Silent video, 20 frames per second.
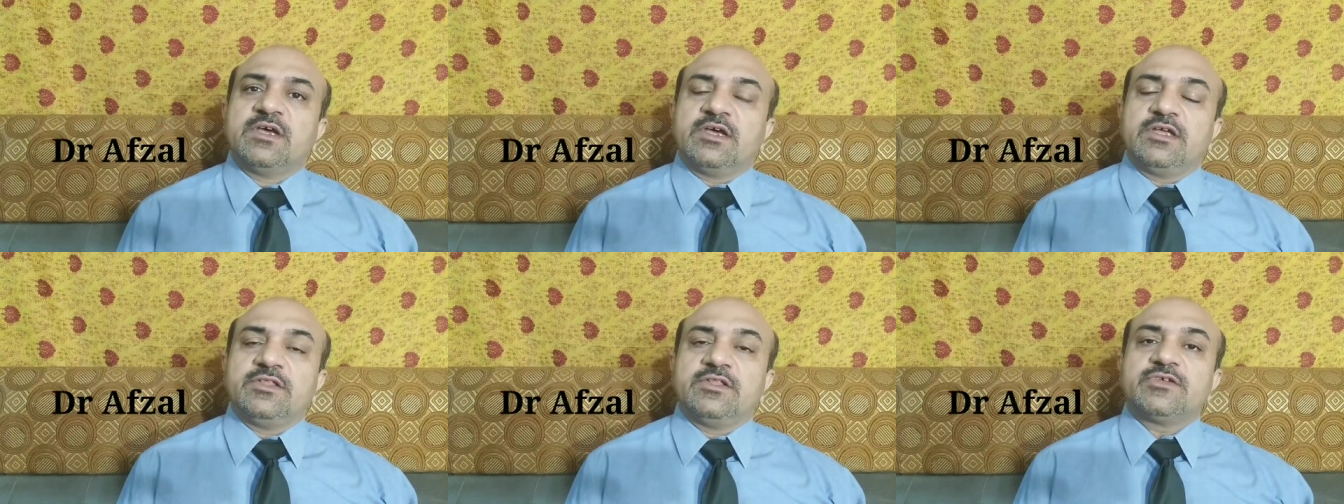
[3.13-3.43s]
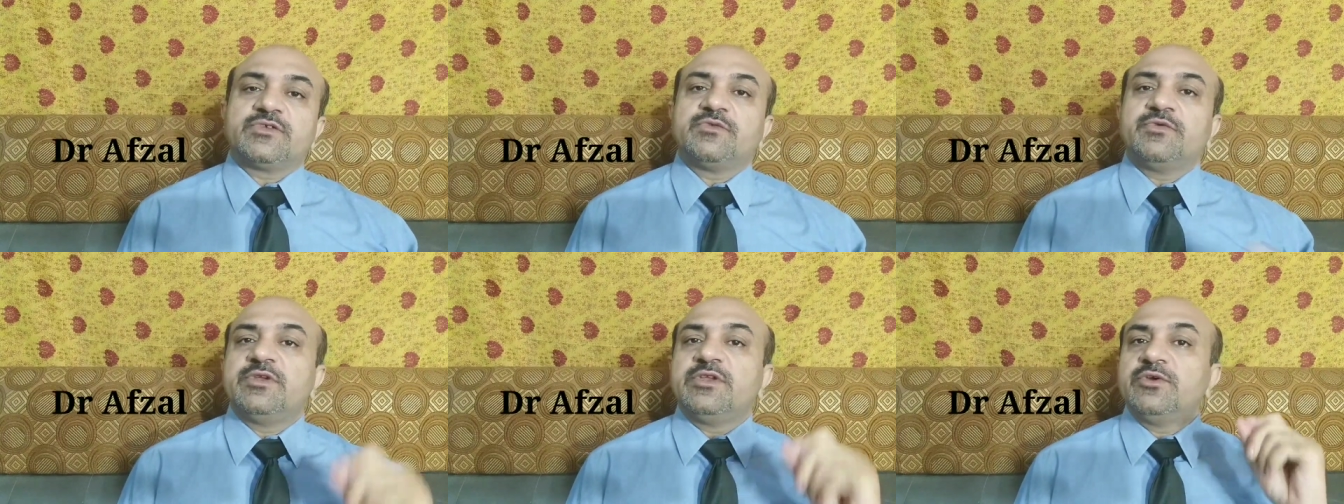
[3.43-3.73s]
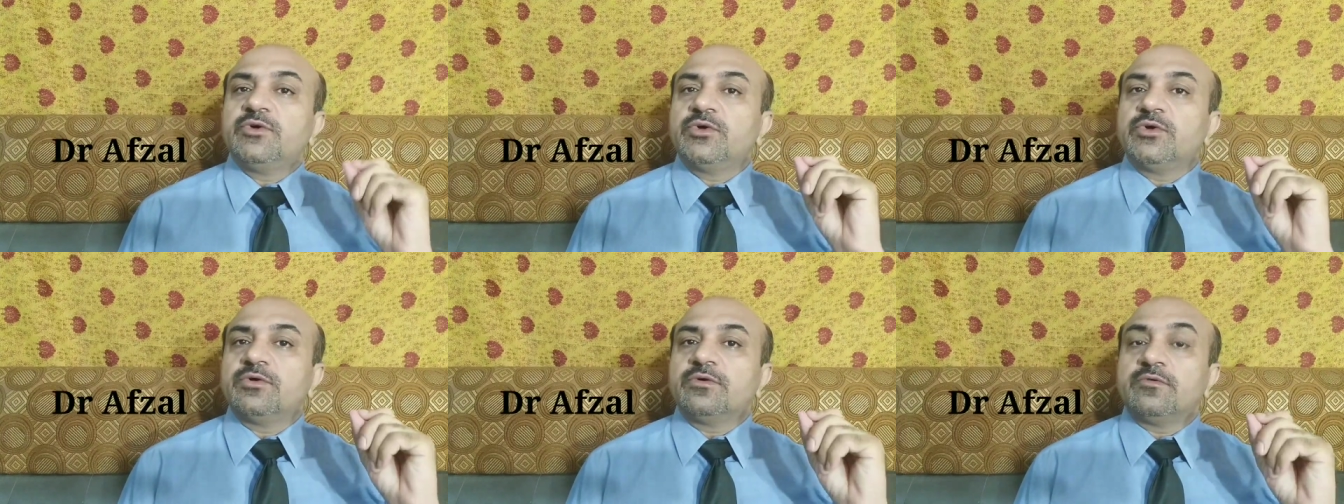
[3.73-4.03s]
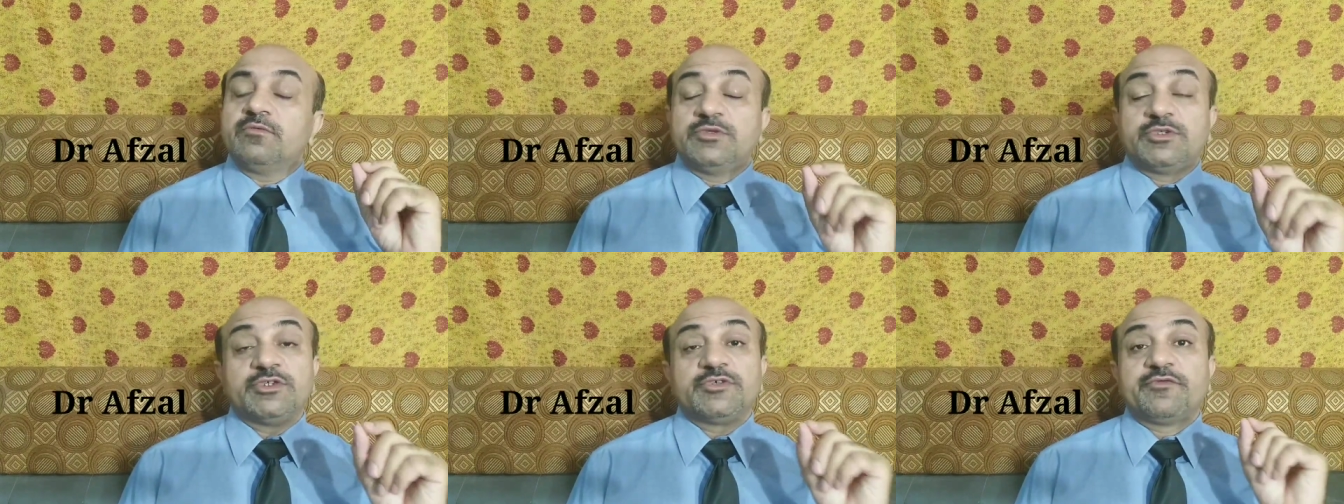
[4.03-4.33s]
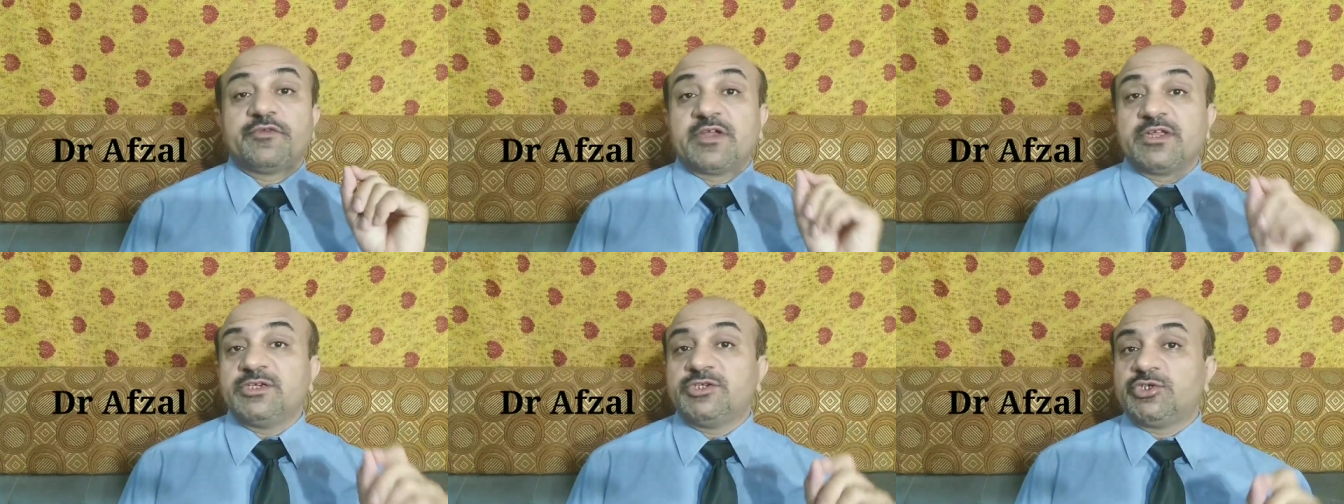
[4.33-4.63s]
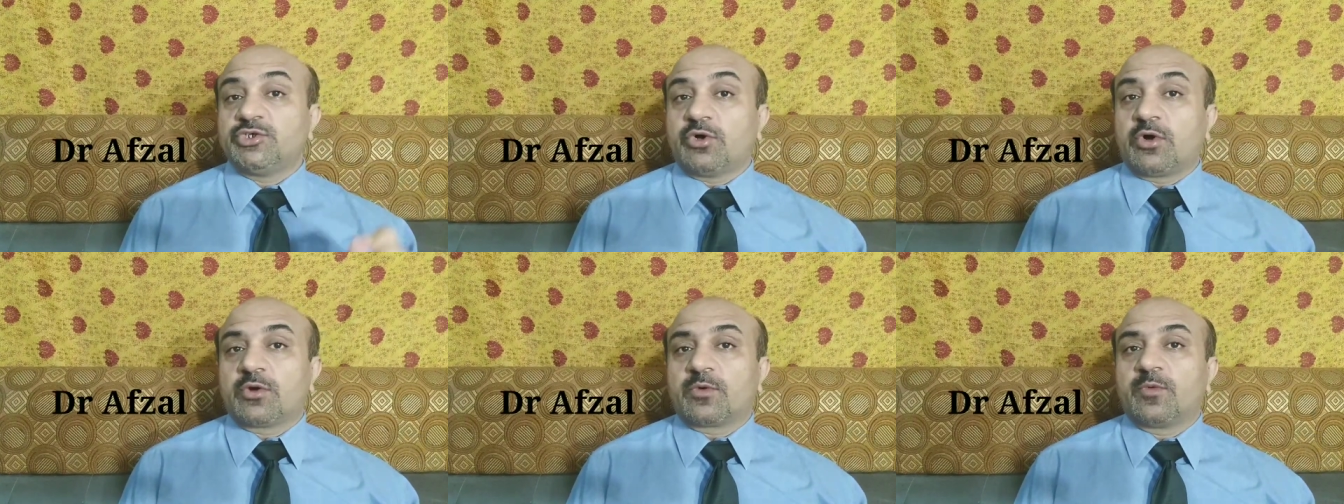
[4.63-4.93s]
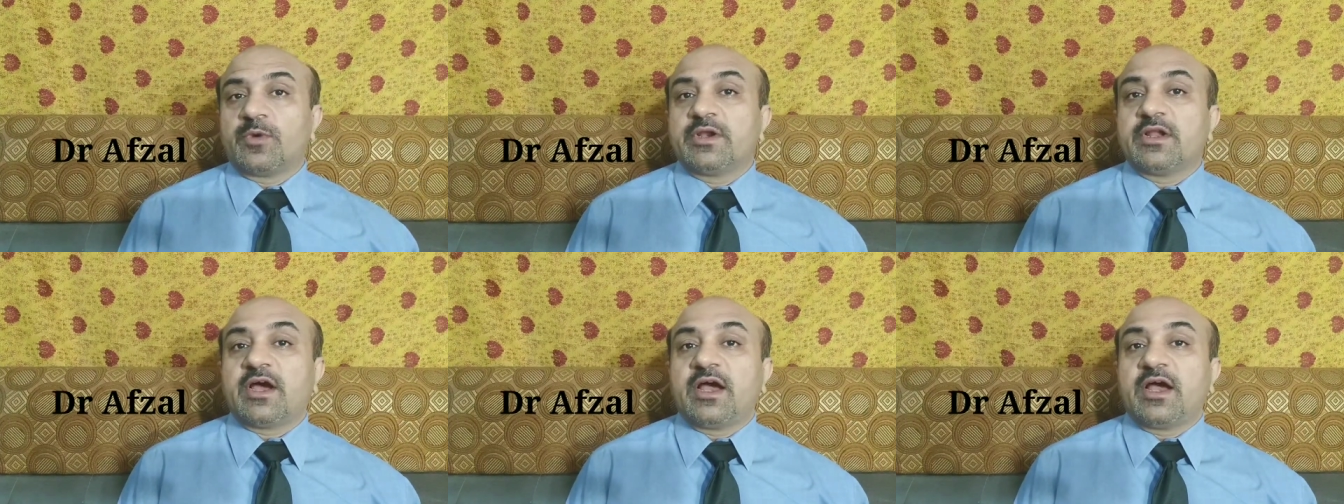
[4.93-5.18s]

In this video, which is very short one,